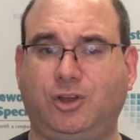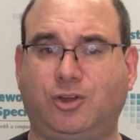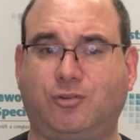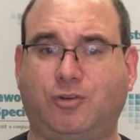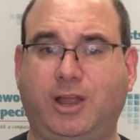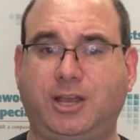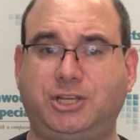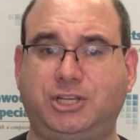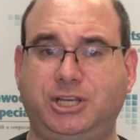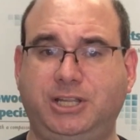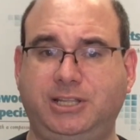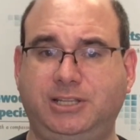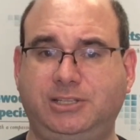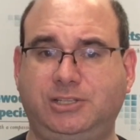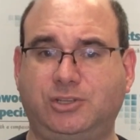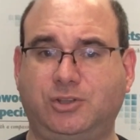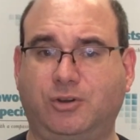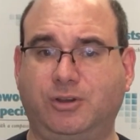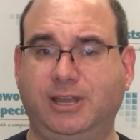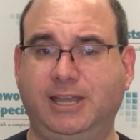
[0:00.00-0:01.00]

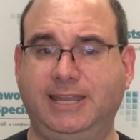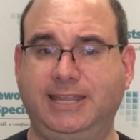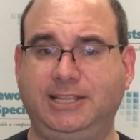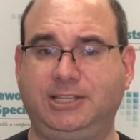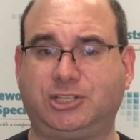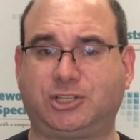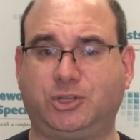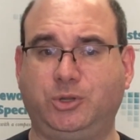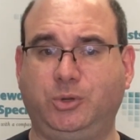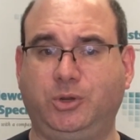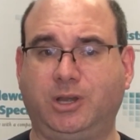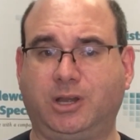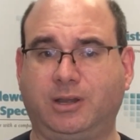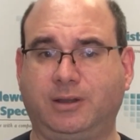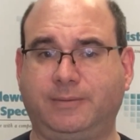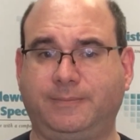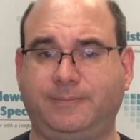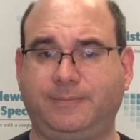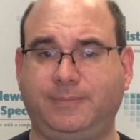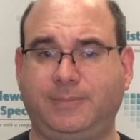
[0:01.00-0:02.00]
crutches, or a knee
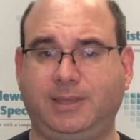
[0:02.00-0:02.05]
scooter.